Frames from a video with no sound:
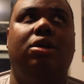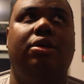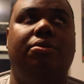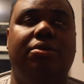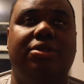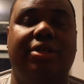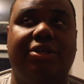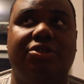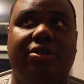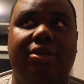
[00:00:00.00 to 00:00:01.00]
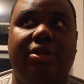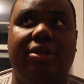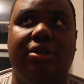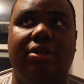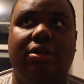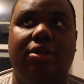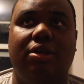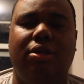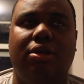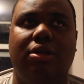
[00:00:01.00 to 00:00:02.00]
It was actually.
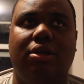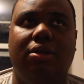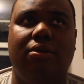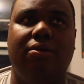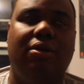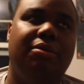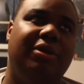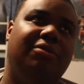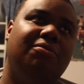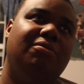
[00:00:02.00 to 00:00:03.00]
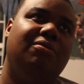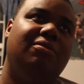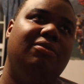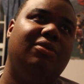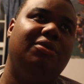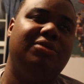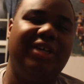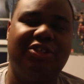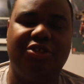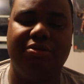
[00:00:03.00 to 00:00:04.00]
I mean, it was
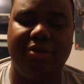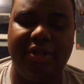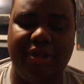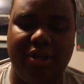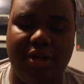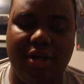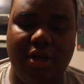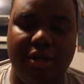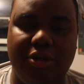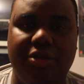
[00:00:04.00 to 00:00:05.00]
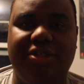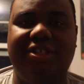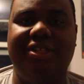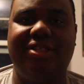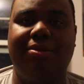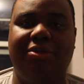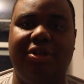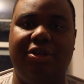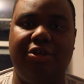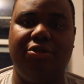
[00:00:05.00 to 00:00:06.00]
actually really good to see
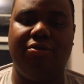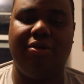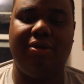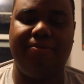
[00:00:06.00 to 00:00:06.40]
something new.